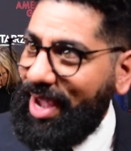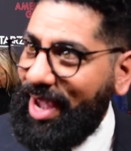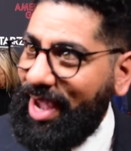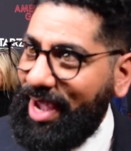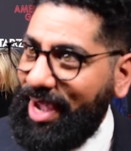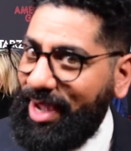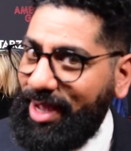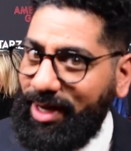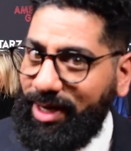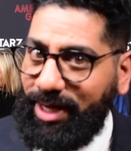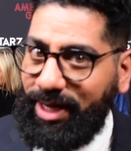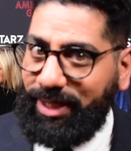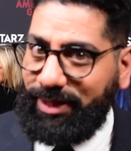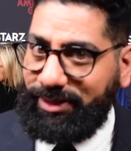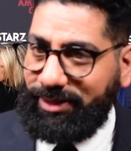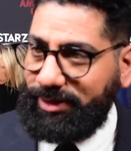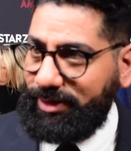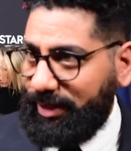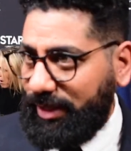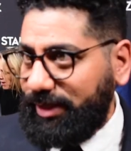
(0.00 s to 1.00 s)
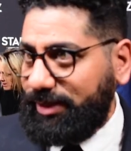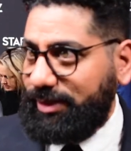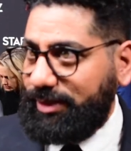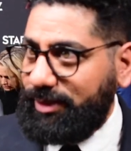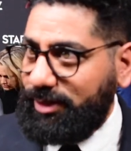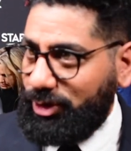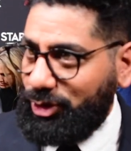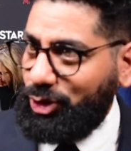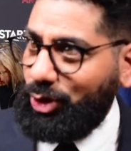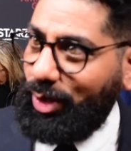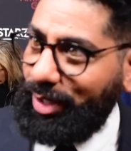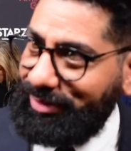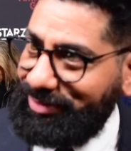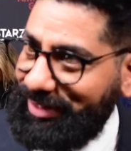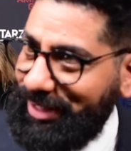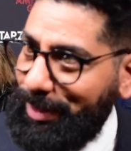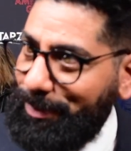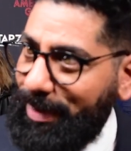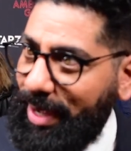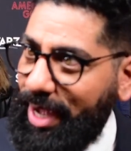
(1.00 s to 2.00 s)
and it's it's the story of
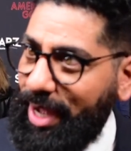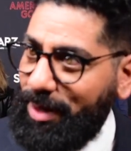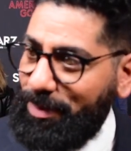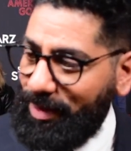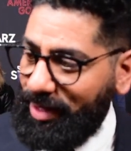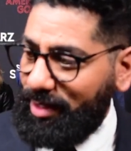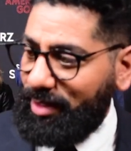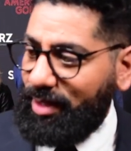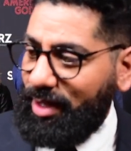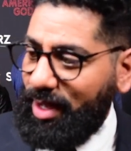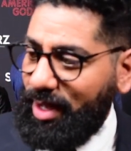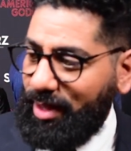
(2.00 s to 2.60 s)
Sinbad, but